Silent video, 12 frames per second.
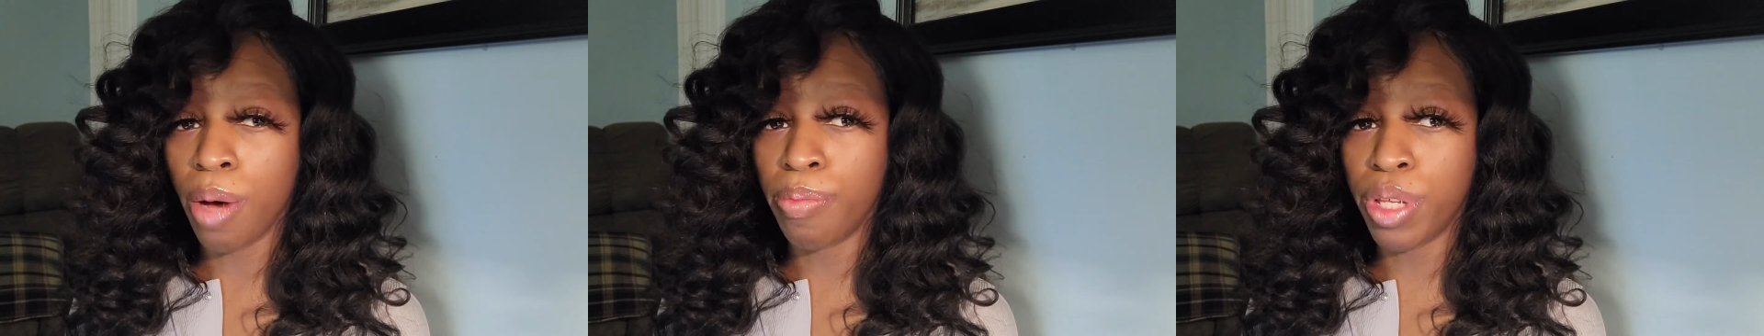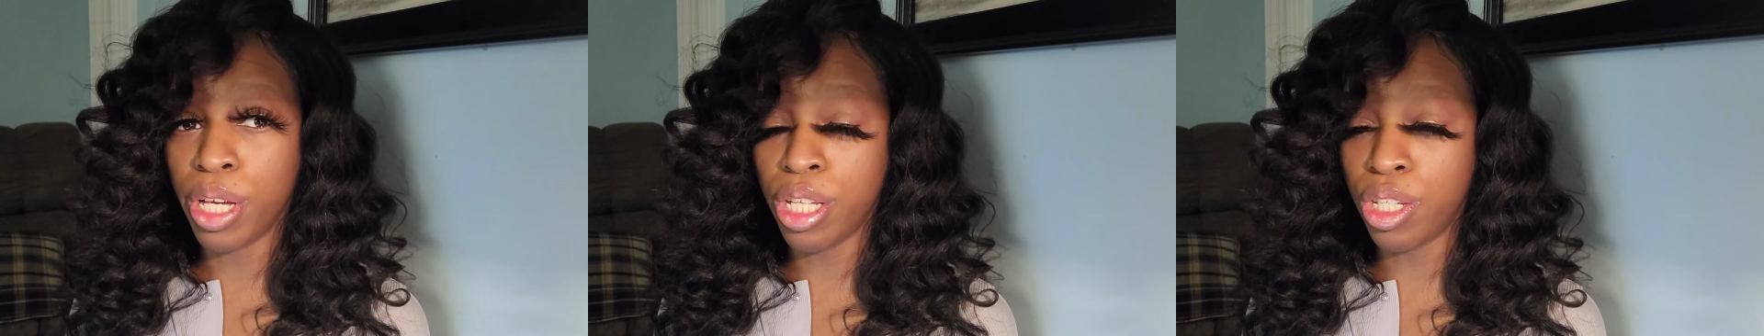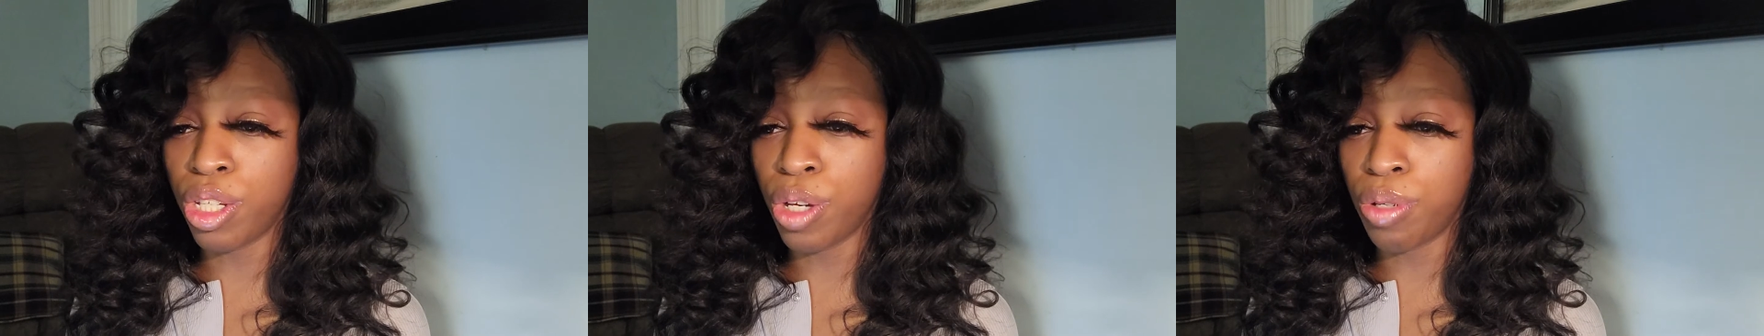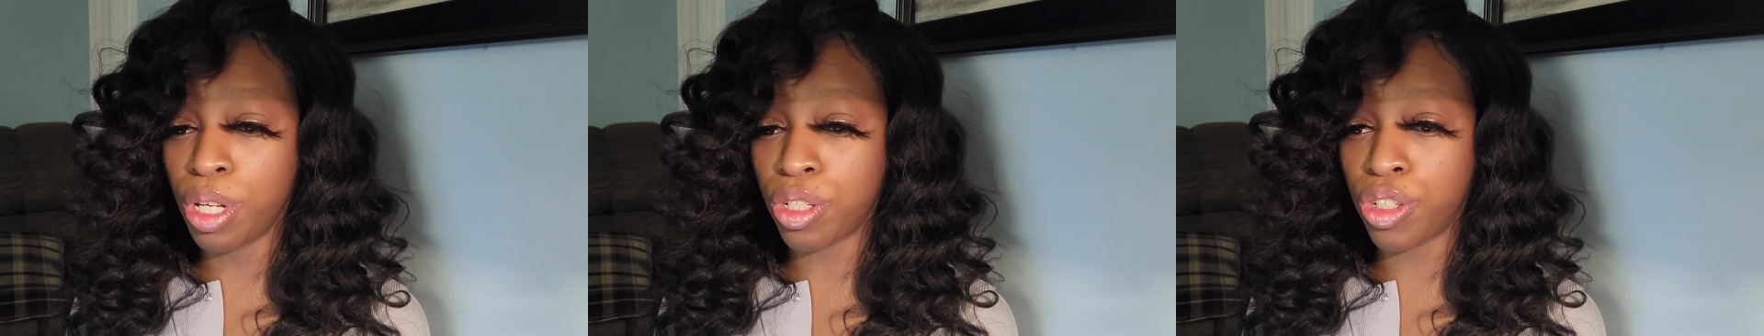These
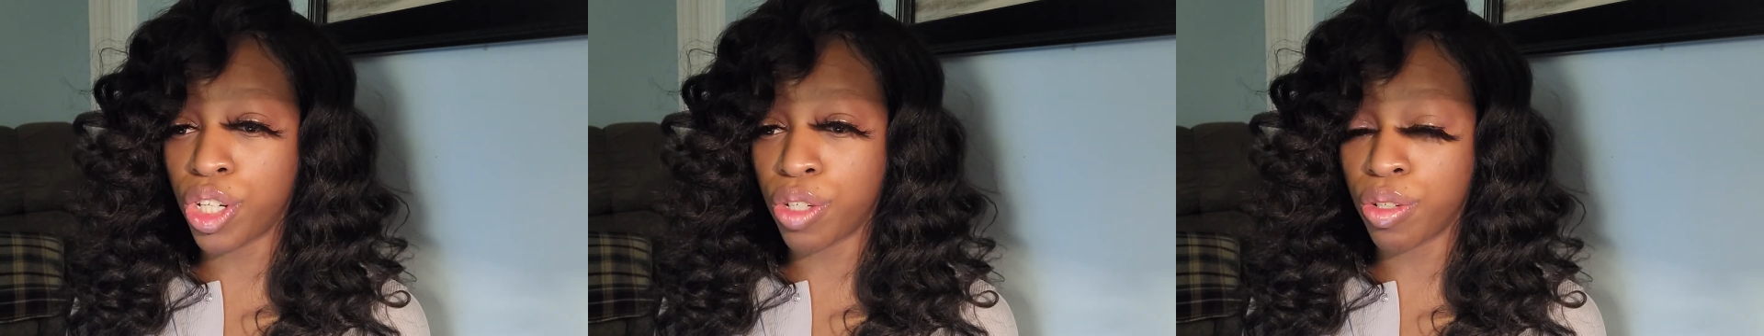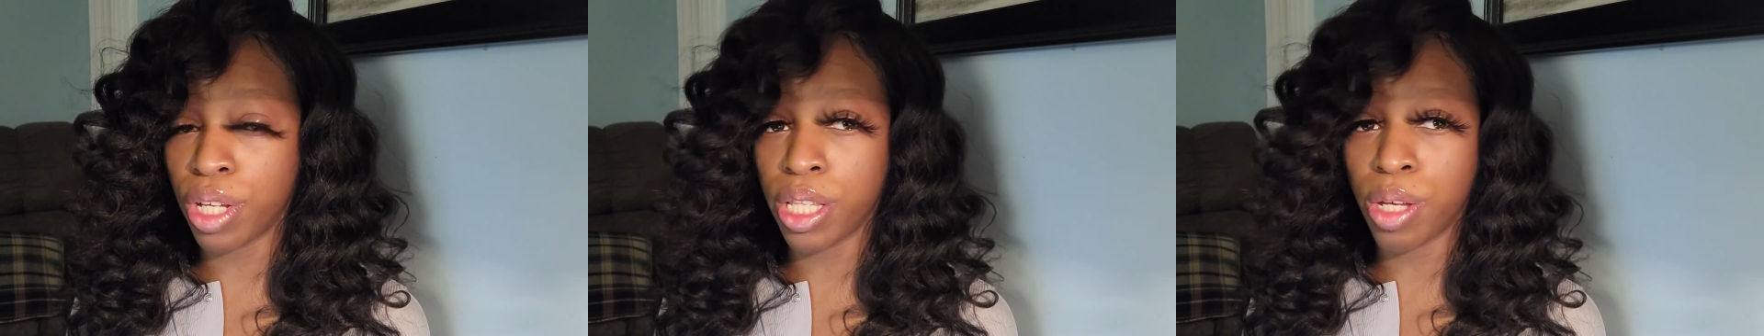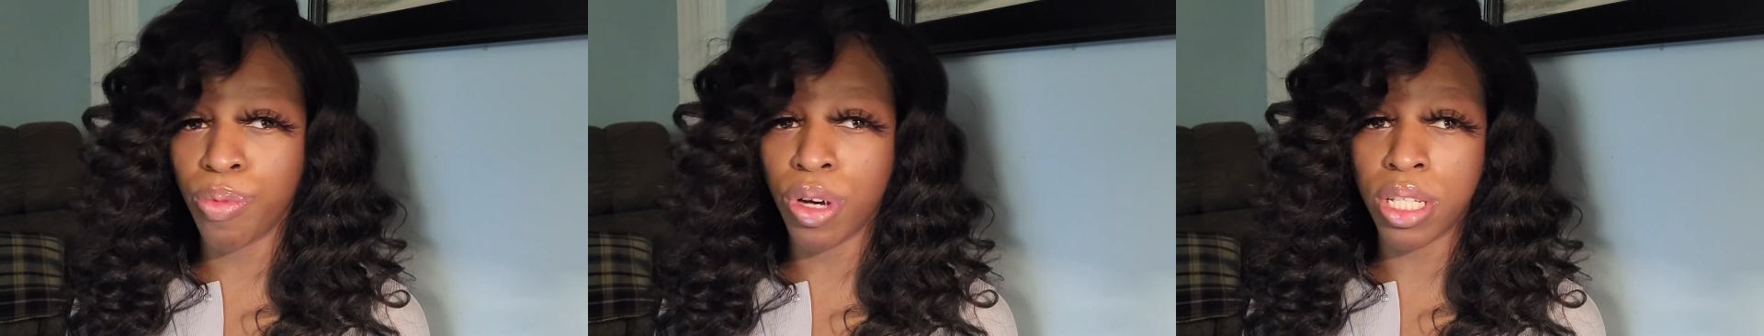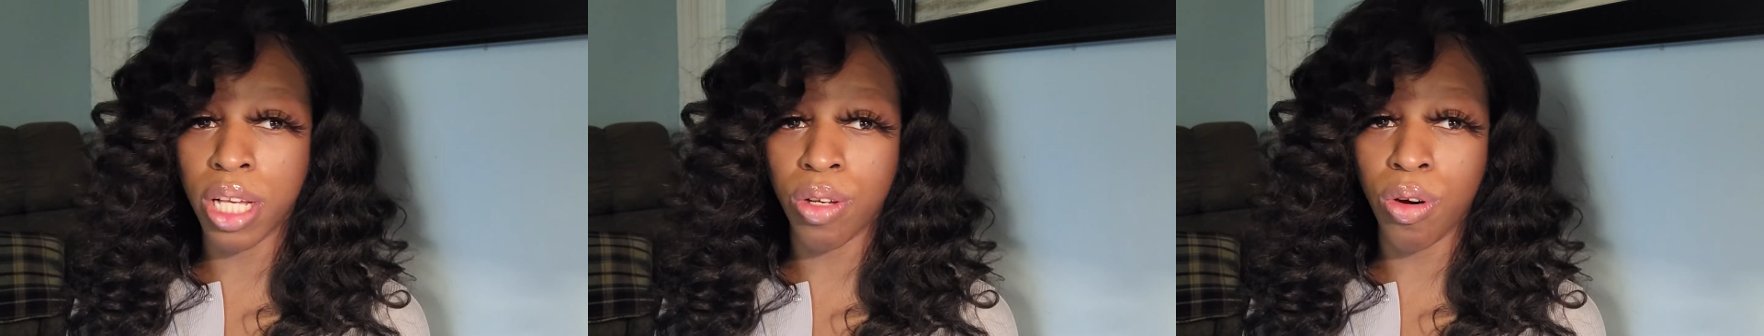units, generally the
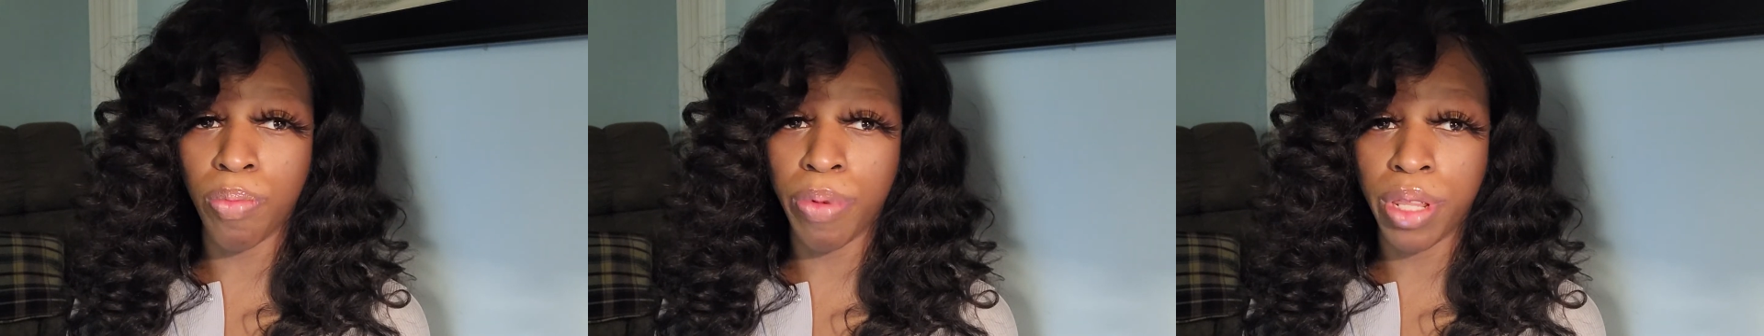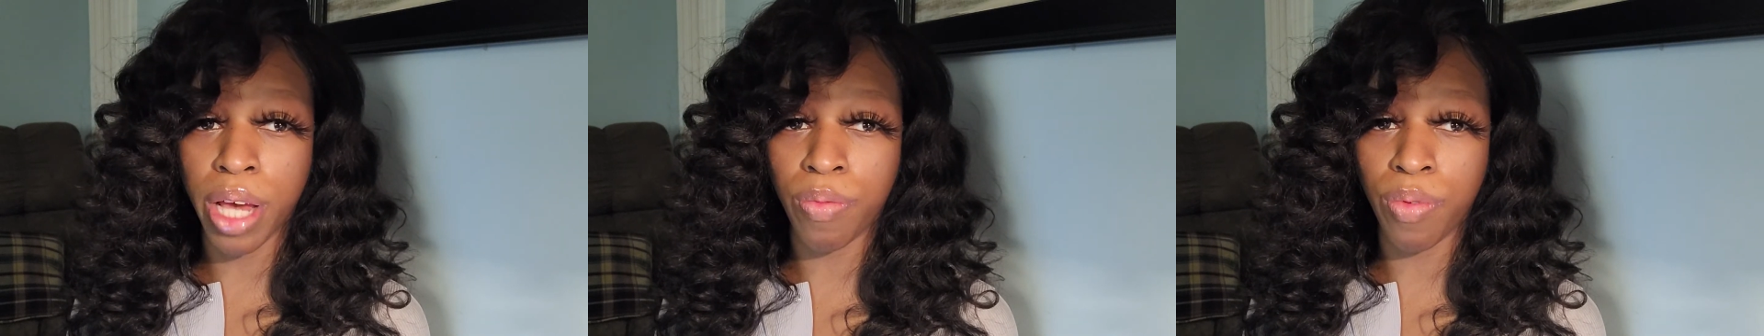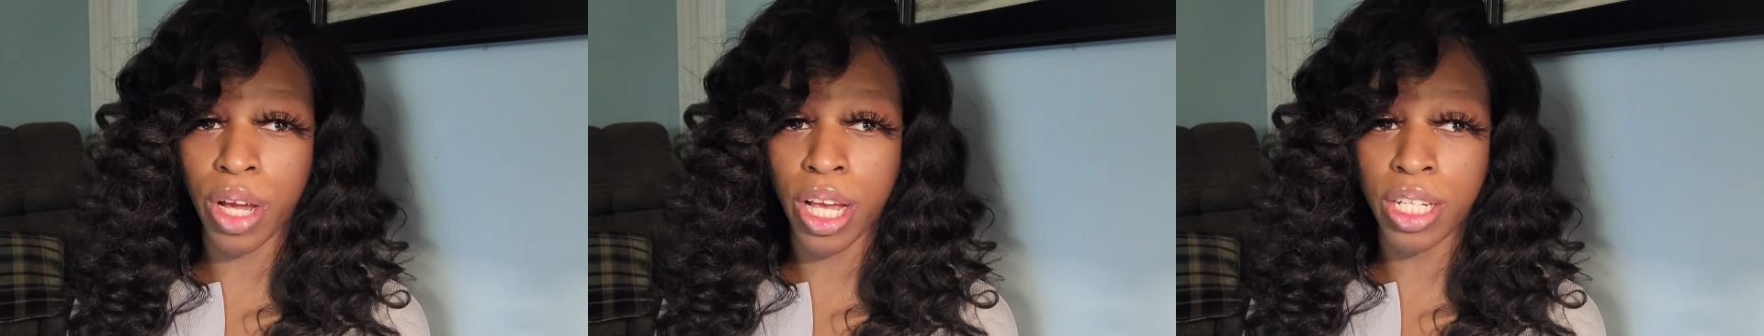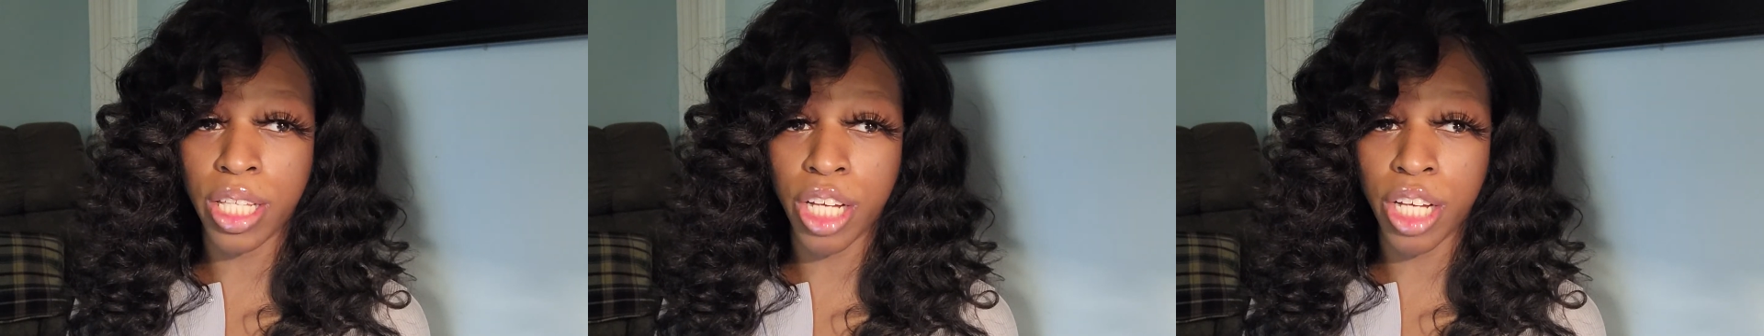ones that go up in that range,